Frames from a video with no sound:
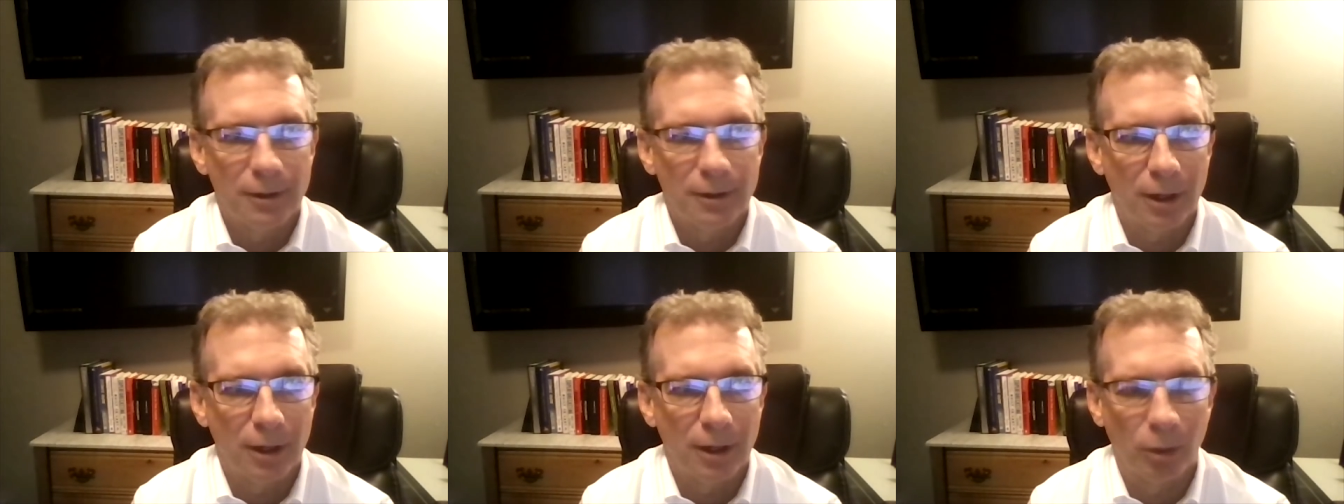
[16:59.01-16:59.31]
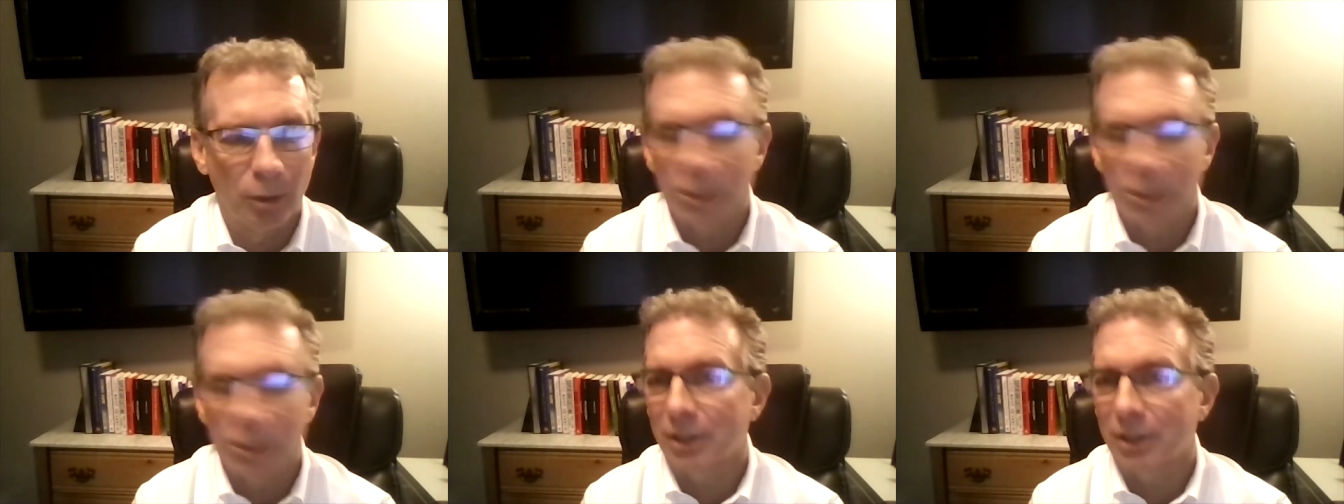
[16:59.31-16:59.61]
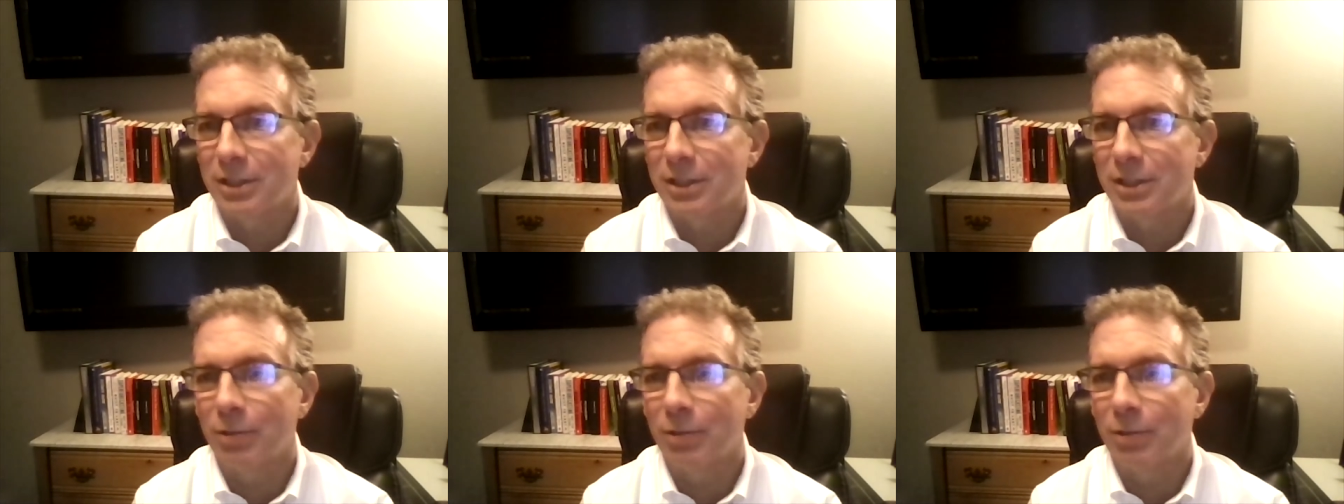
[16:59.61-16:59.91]
I wish I
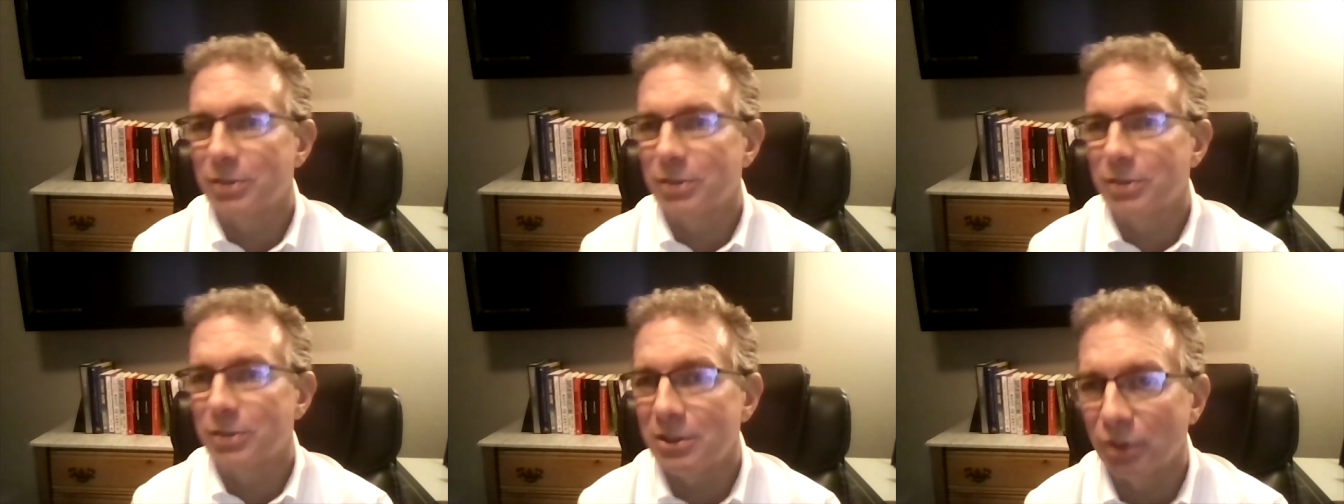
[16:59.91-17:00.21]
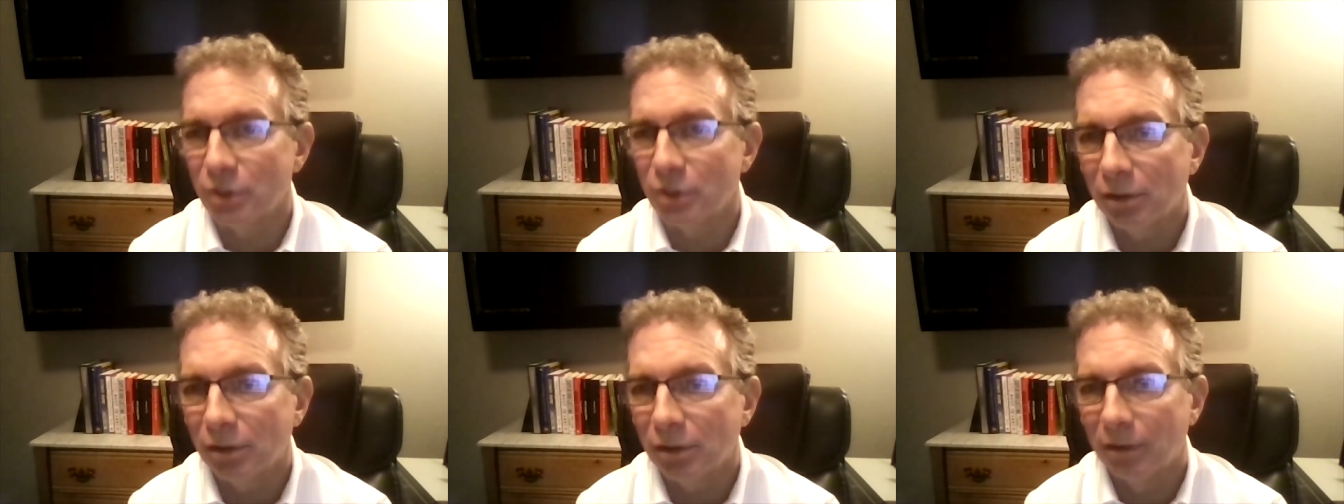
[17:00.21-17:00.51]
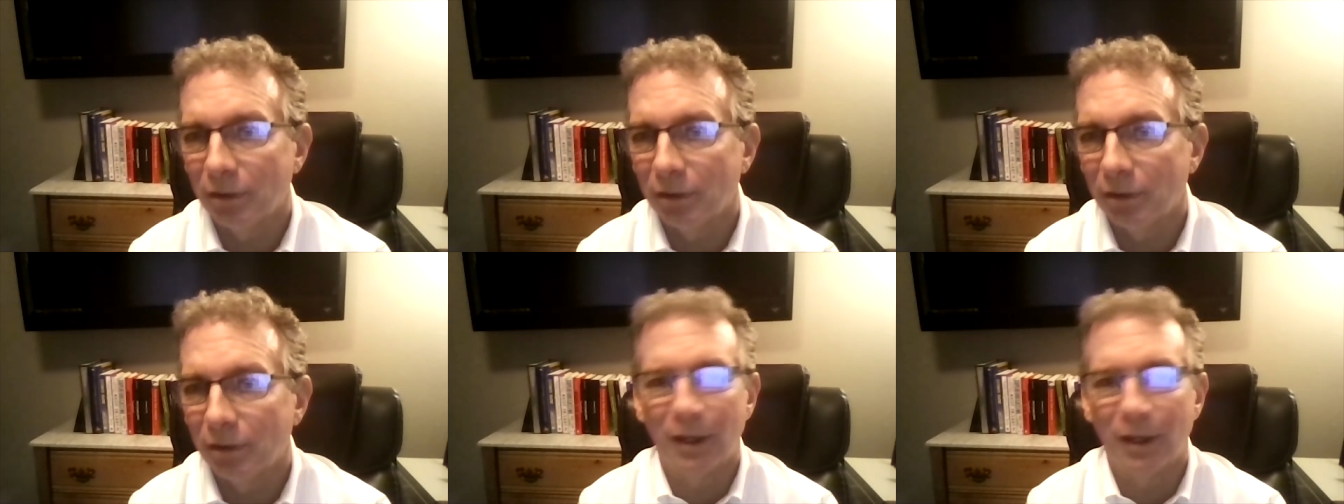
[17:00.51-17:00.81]
could tell you it was easier.
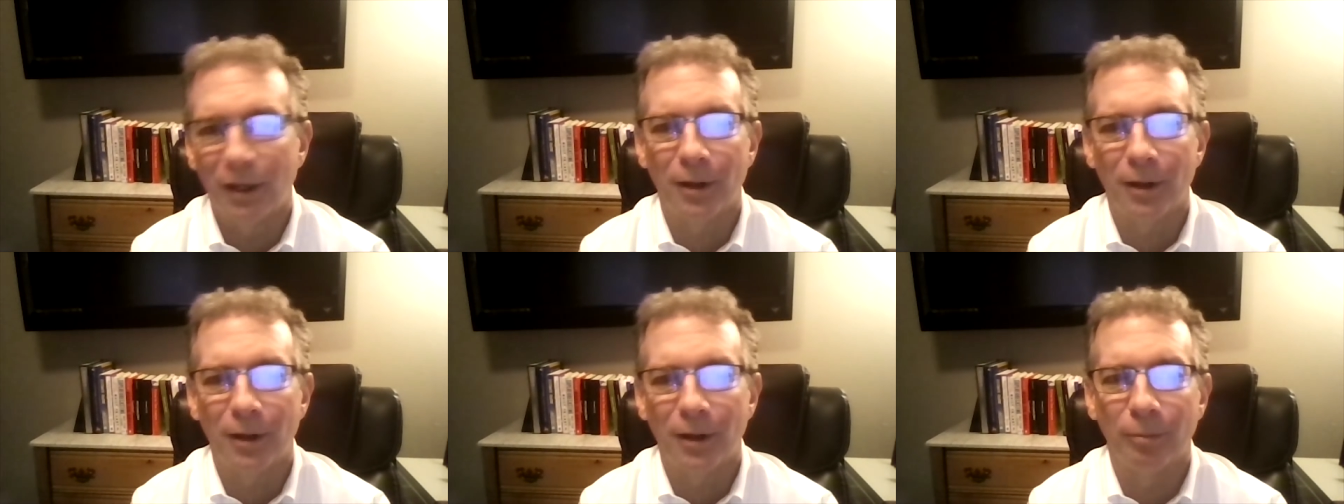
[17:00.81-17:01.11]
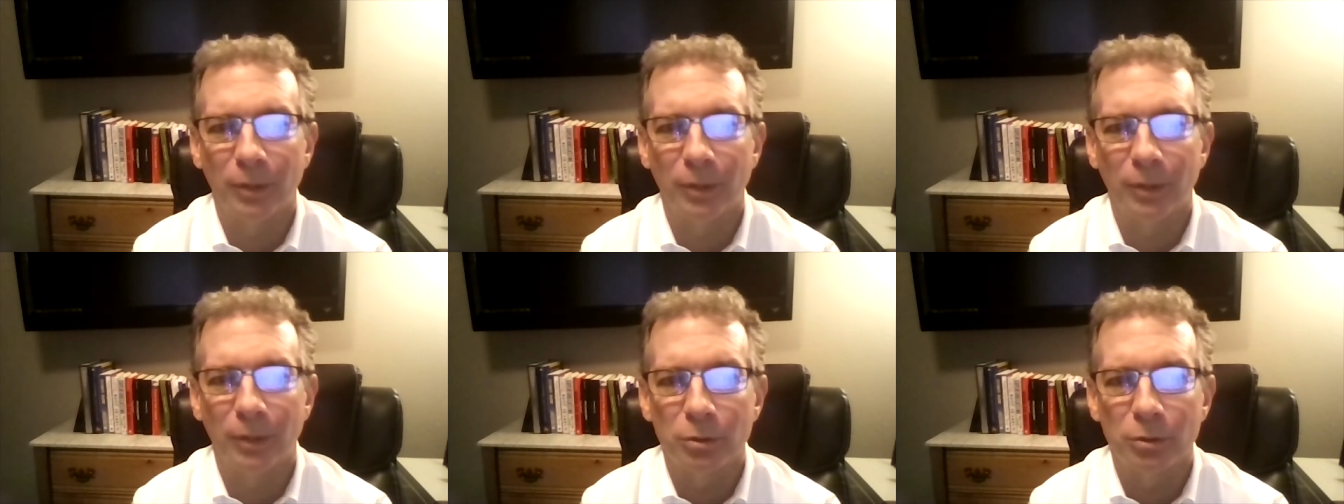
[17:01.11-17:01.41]
It was